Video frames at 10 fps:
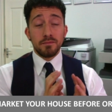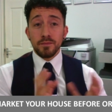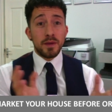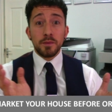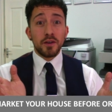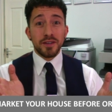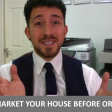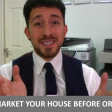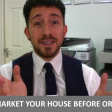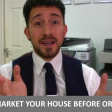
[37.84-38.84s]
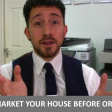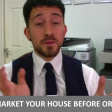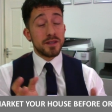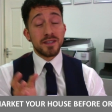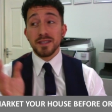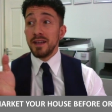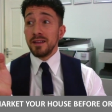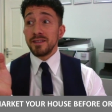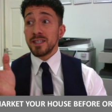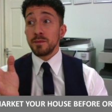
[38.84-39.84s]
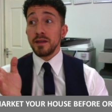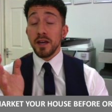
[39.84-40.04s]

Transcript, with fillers: People aren't going to see your house because there's going to be